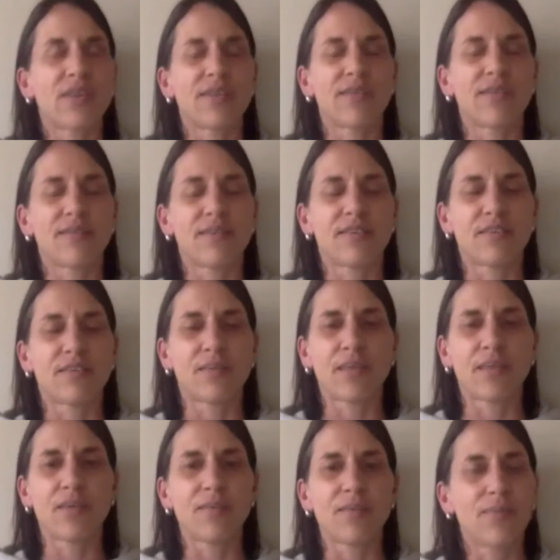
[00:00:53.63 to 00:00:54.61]
said to
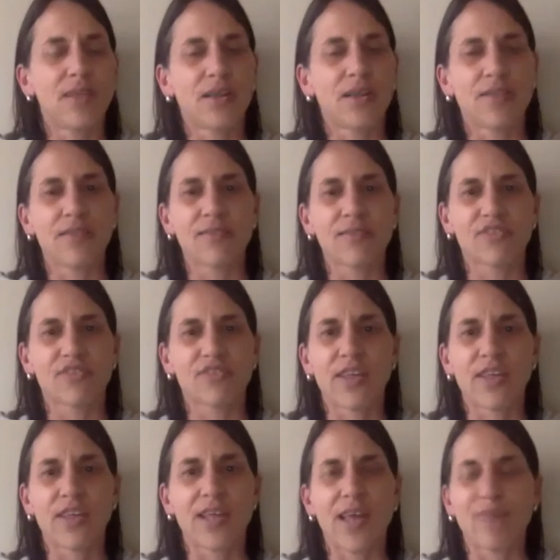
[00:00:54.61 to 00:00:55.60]
me, look, you know, this
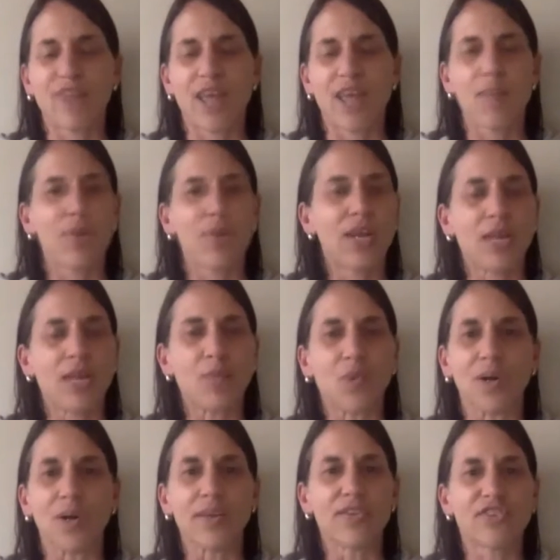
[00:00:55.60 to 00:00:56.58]
shouldn't have to happen
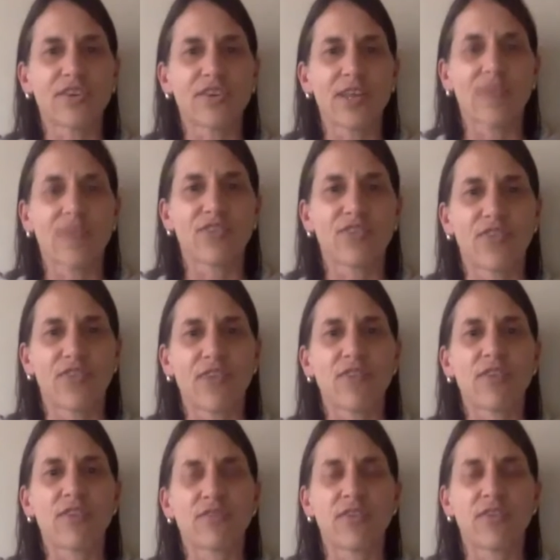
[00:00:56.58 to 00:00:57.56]
anymore. You shouldn't have to have
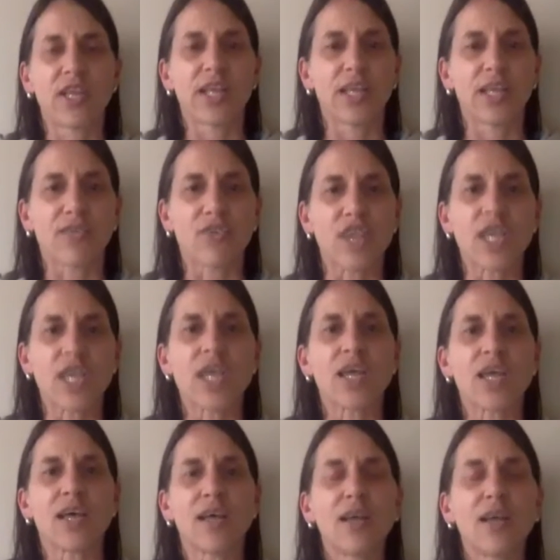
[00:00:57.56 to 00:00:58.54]
this feeling every
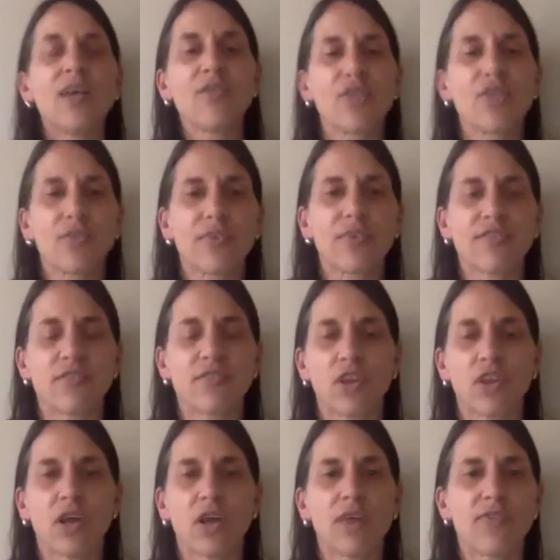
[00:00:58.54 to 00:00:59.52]
year for the rest of your
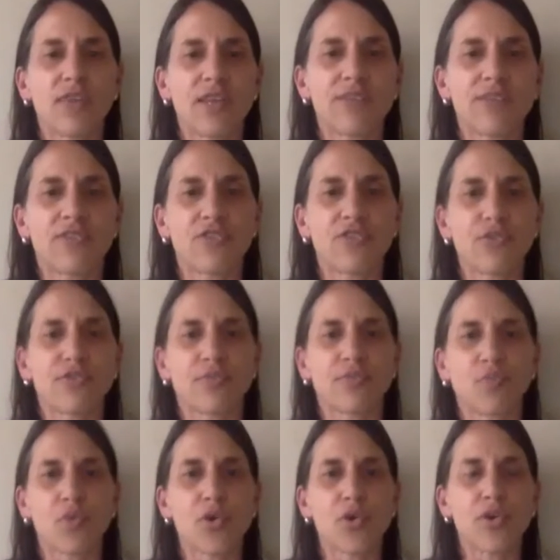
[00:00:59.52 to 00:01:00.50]
life. You need to do
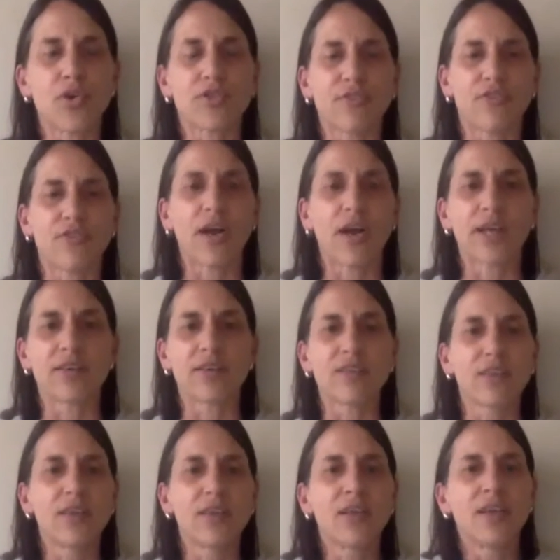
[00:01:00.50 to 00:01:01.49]
some work to find
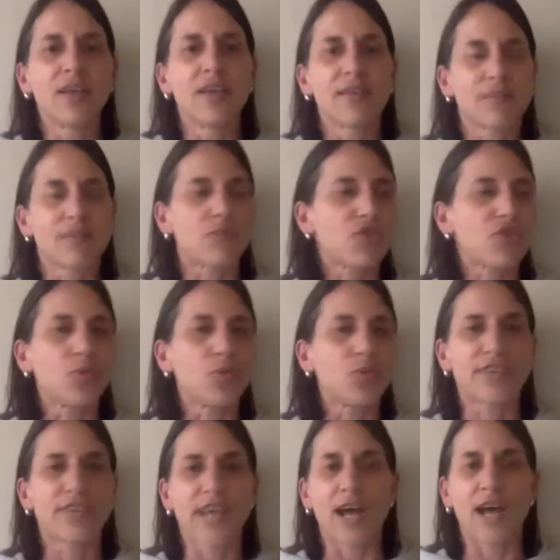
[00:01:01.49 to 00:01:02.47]
some
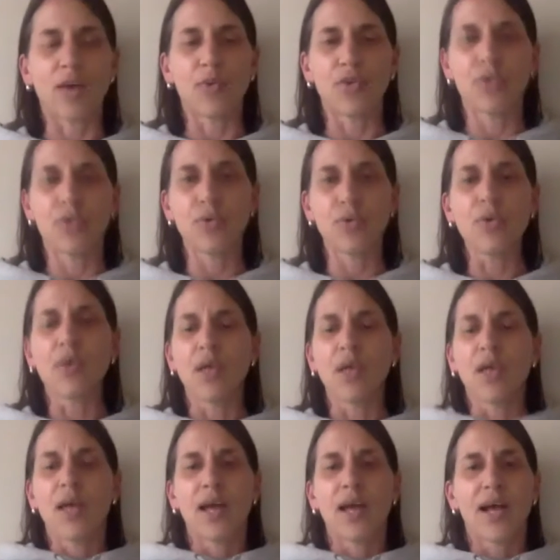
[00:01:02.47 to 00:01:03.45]
tools to help you.
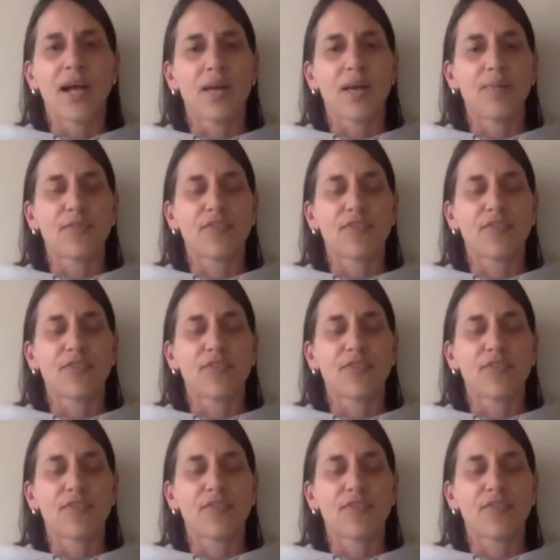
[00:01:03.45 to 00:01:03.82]
And